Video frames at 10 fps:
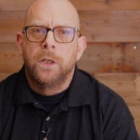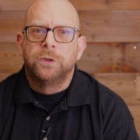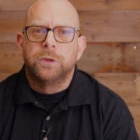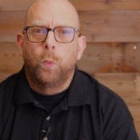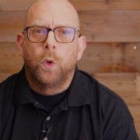
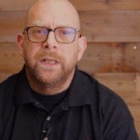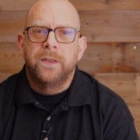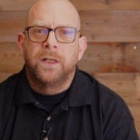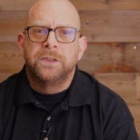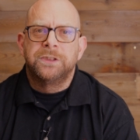So what it
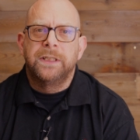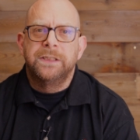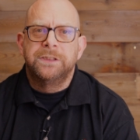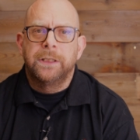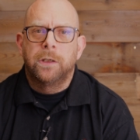does
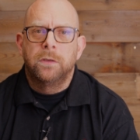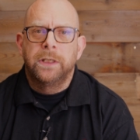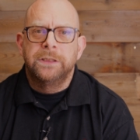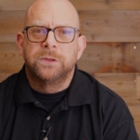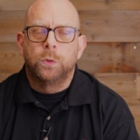is it
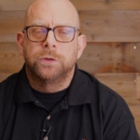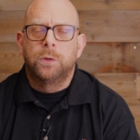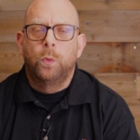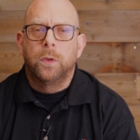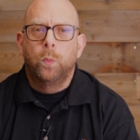creates what's
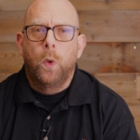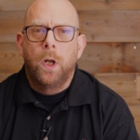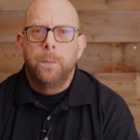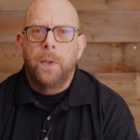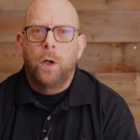called a
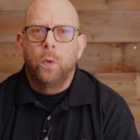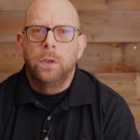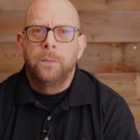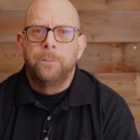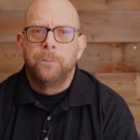wormhole,